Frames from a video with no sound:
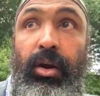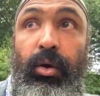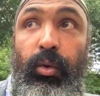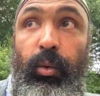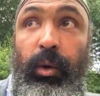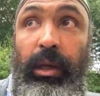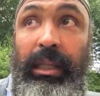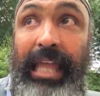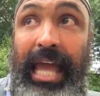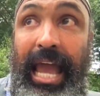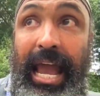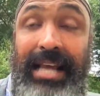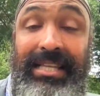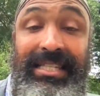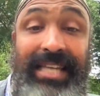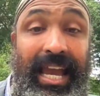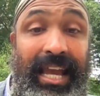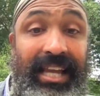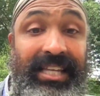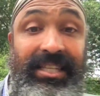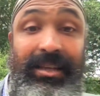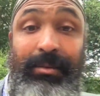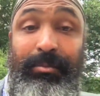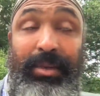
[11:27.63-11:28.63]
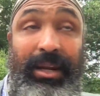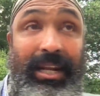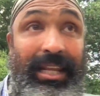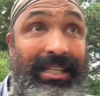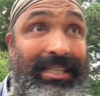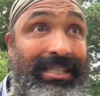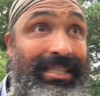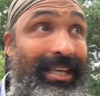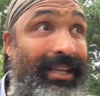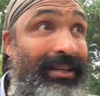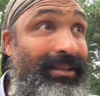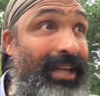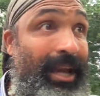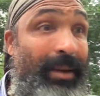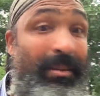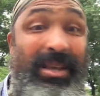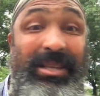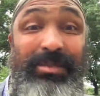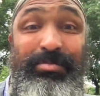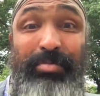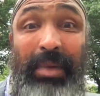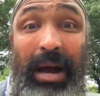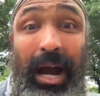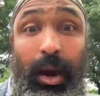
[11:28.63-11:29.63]
relaxed accent, but at the same time
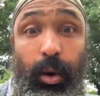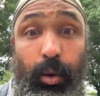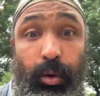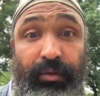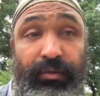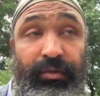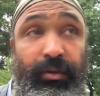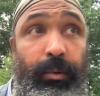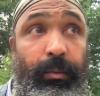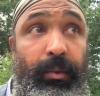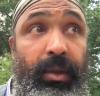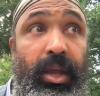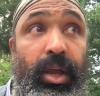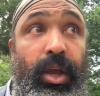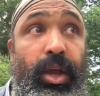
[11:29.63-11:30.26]
it's powerful.